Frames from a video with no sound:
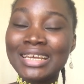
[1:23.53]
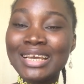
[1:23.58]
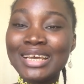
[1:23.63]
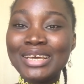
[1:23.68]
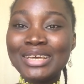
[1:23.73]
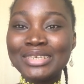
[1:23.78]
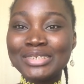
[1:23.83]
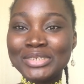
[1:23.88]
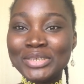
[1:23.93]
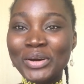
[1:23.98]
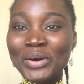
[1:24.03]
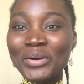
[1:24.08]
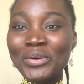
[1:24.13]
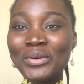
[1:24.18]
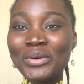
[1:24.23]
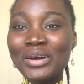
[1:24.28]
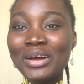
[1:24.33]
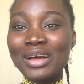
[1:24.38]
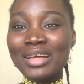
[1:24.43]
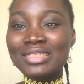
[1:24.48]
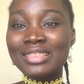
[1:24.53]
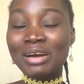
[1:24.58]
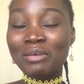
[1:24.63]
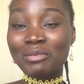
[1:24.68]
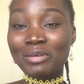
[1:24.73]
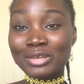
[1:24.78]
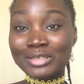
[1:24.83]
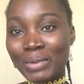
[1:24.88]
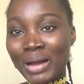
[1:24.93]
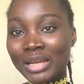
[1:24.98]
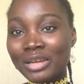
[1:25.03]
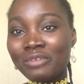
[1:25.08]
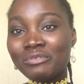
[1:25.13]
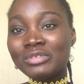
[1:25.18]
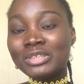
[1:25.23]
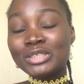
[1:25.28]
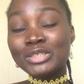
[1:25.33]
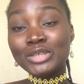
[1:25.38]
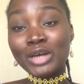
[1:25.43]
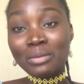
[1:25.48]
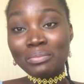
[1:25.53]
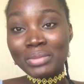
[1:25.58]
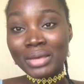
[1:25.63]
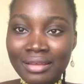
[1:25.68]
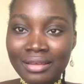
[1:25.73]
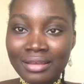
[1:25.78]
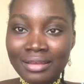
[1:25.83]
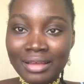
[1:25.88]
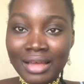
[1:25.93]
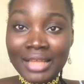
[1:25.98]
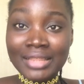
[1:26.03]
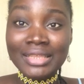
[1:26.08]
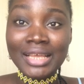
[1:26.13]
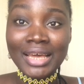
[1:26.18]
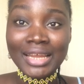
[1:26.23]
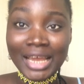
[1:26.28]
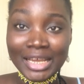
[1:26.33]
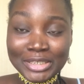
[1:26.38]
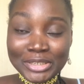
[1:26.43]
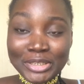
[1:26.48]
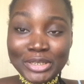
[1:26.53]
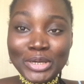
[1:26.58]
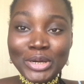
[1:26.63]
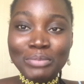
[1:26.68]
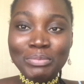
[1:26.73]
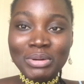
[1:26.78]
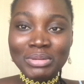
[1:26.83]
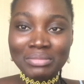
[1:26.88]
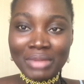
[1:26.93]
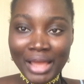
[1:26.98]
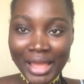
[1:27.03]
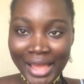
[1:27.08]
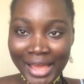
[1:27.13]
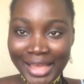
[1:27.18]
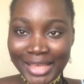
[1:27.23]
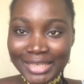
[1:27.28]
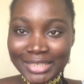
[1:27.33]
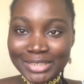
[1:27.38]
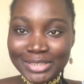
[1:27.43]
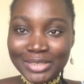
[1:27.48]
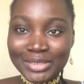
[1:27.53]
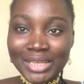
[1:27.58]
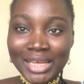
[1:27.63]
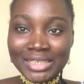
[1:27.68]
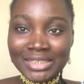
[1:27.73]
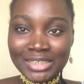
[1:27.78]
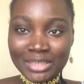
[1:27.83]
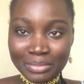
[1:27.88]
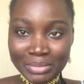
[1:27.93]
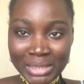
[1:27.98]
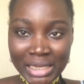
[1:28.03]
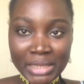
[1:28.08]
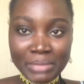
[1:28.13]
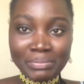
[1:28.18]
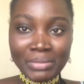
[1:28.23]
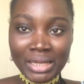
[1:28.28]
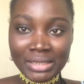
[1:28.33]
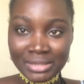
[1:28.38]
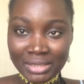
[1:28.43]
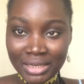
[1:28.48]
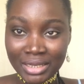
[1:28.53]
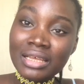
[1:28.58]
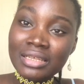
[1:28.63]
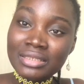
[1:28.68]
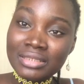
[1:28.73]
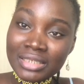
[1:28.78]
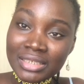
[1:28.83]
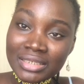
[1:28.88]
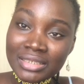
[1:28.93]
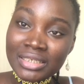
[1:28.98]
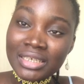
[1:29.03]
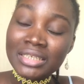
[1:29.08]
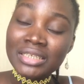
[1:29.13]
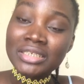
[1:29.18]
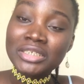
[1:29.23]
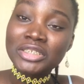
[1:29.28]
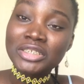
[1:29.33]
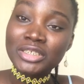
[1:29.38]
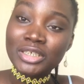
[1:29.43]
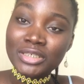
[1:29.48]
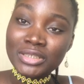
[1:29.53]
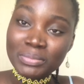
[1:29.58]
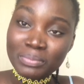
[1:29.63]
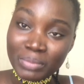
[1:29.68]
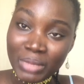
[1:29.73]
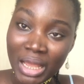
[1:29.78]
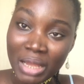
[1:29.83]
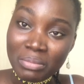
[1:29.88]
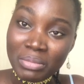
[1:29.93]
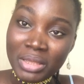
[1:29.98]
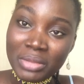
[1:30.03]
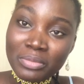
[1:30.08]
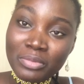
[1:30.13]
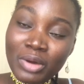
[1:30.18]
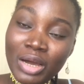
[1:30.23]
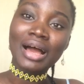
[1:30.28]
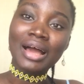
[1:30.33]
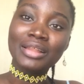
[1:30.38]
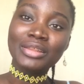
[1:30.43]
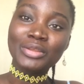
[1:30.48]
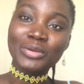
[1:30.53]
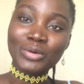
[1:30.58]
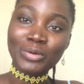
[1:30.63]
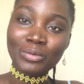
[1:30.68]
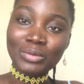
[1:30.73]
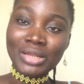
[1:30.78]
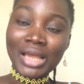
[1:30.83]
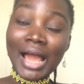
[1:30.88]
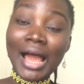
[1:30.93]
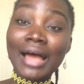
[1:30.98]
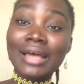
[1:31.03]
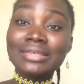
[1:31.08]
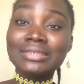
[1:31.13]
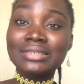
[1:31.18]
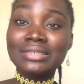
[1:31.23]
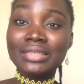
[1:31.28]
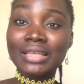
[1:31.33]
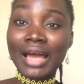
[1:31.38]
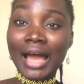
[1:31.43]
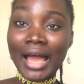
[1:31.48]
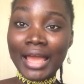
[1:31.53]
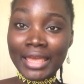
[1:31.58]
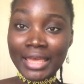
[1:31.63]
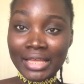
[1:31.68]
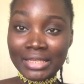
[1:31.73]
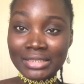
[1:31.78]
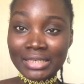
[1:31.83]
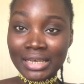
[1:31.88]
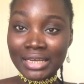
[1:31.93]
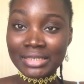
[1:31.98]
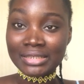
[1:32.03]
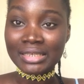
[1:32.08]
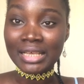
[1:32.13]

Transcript: So that was part of the topic, and that actually opened my eyes to that subject matter. These indigenous black people are known as the Ayatas.